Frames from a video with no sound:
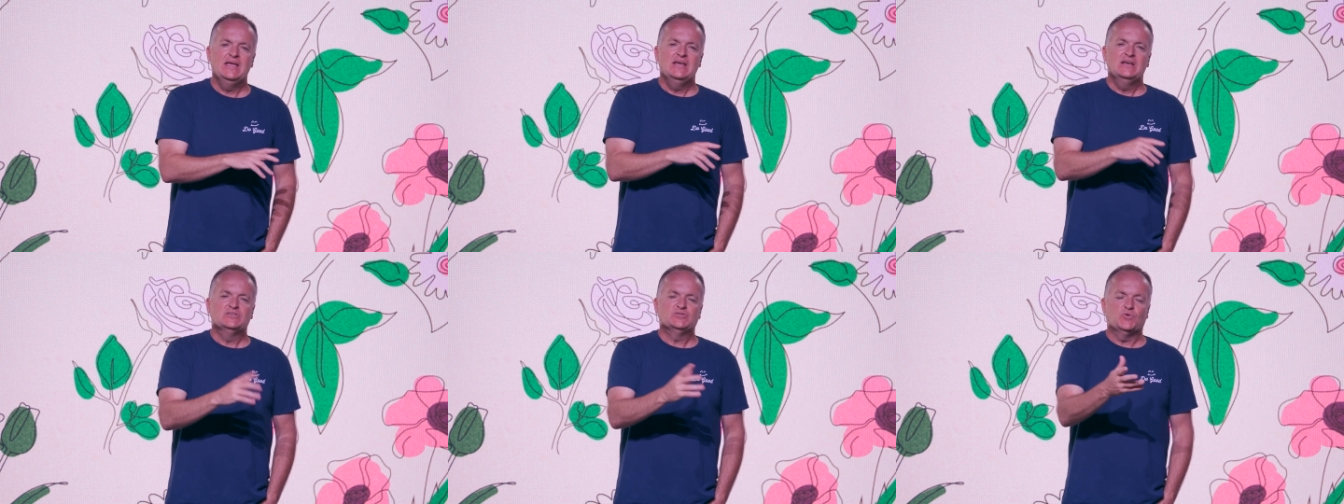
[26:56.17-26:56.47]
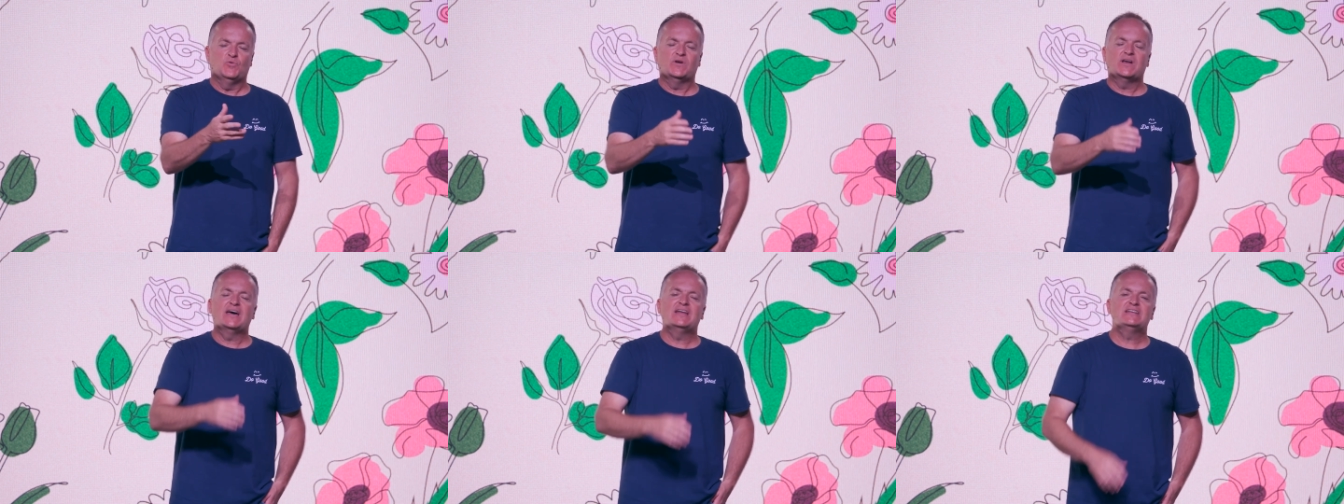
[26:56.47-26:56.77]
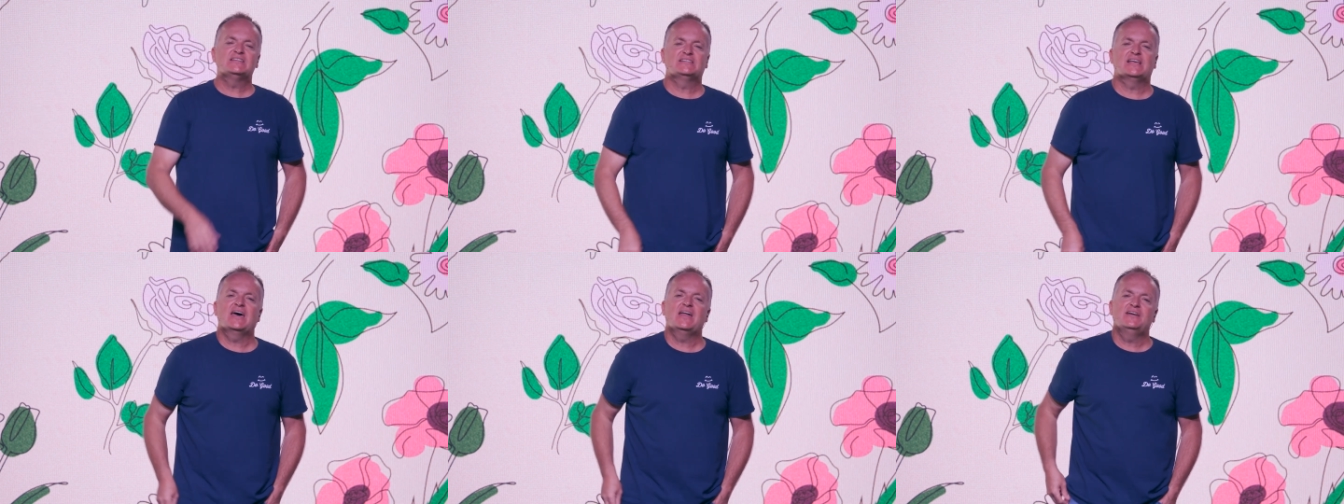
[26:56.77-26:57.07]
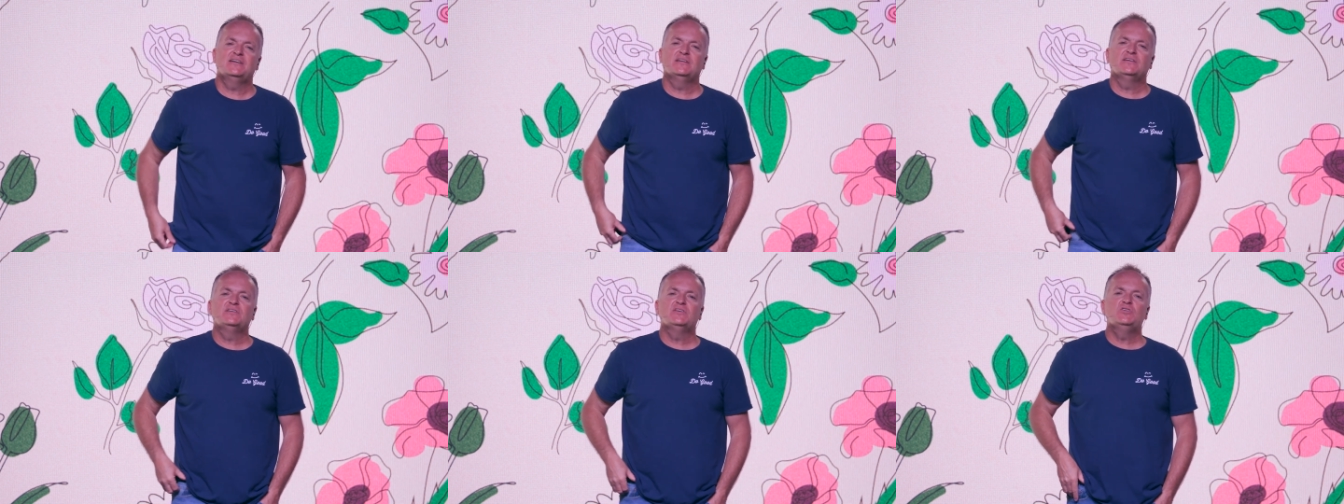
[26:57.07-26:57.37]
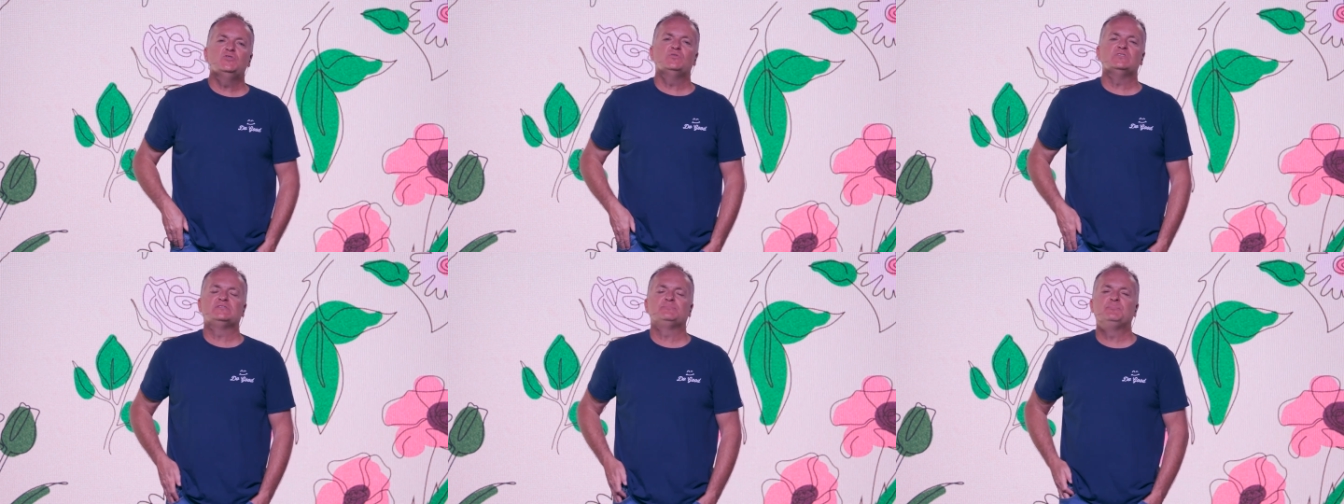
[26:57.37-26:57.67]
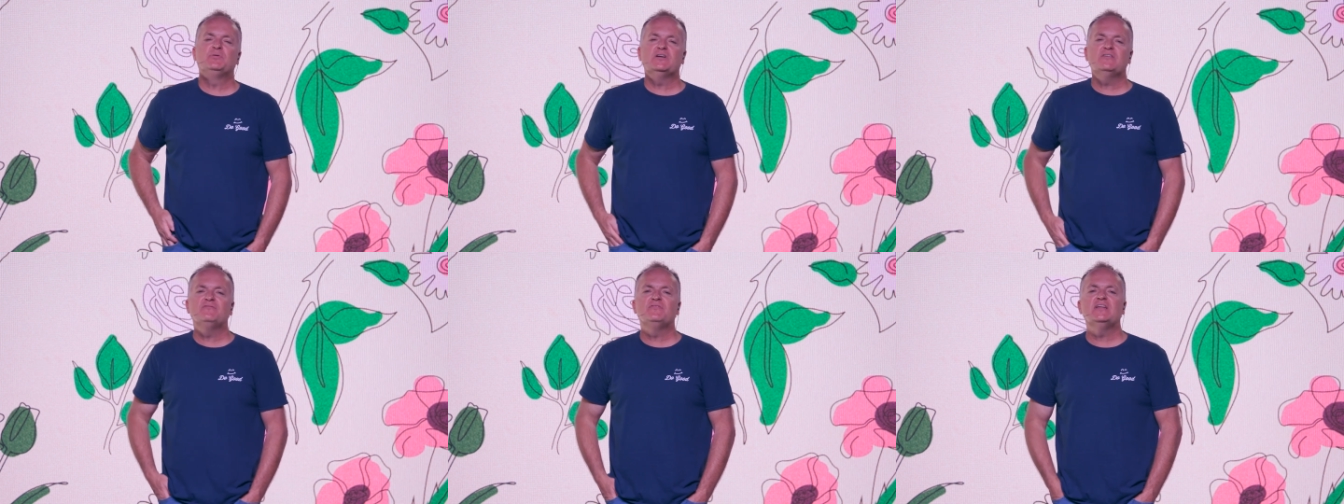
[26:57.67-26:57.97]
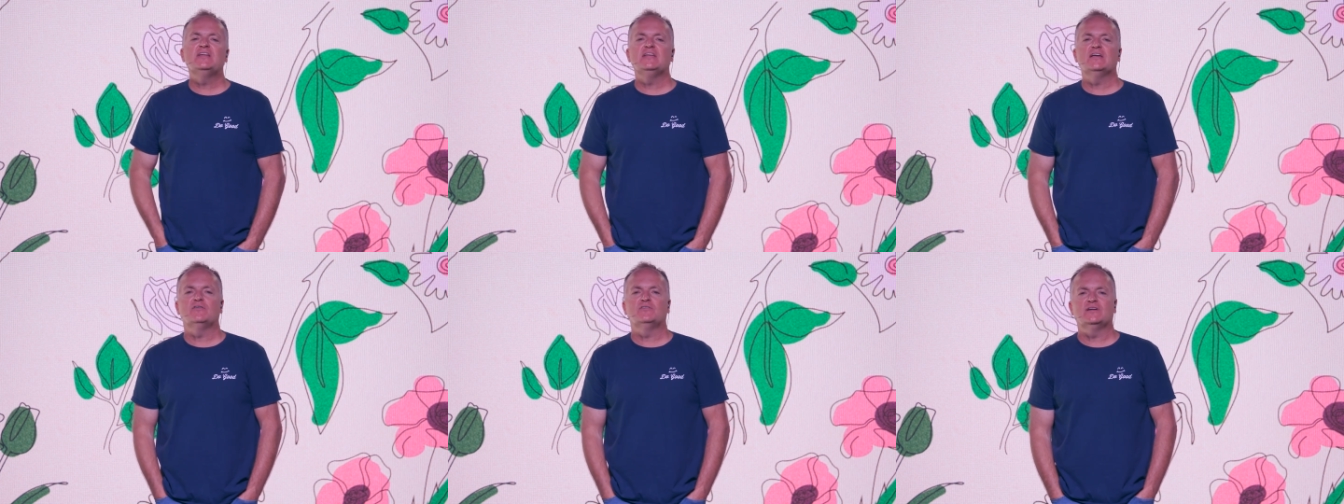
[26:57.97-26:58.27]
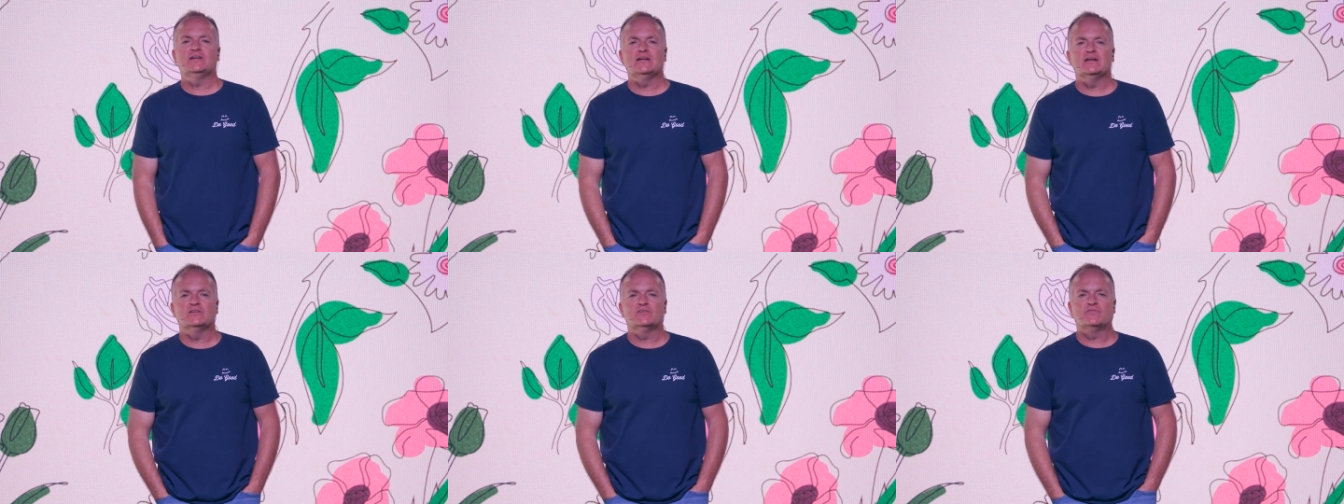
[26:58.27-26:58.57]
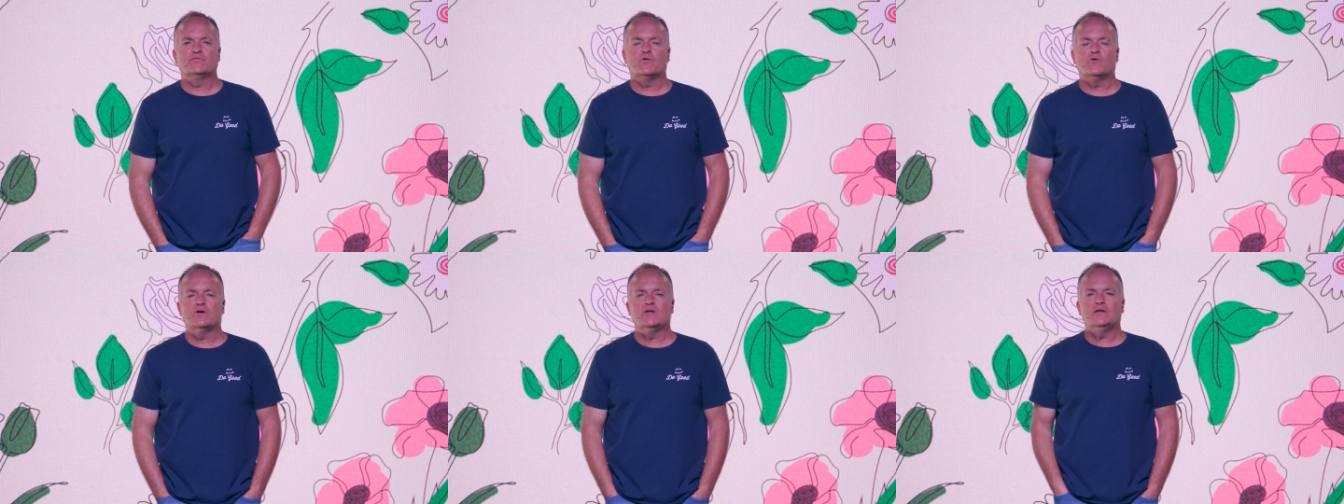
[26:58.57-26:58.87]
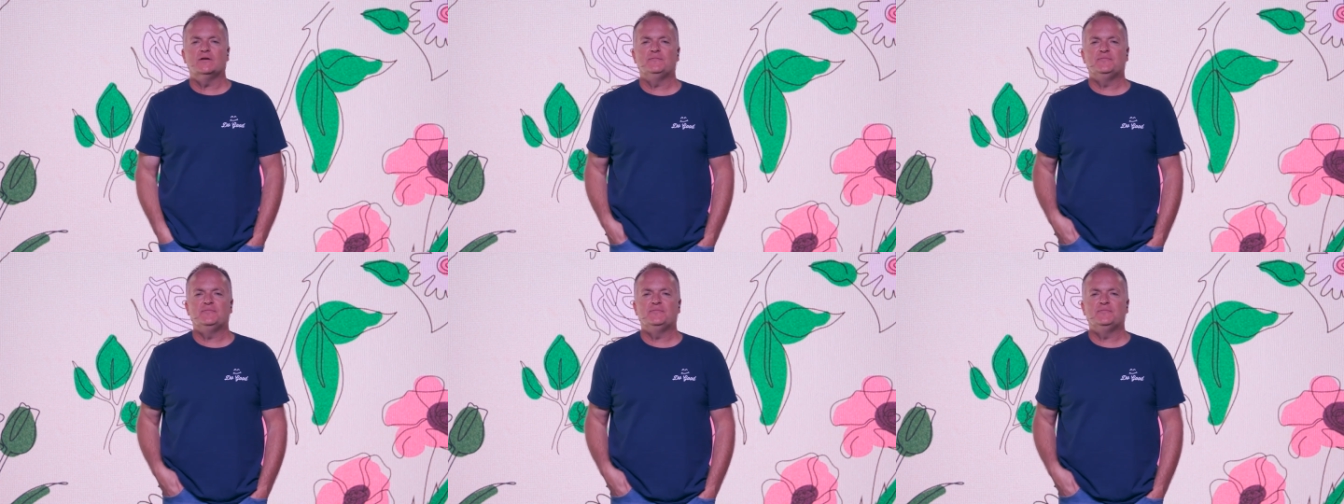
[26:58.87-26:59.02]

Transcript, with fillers: So, what I decided to do was put a video together for you.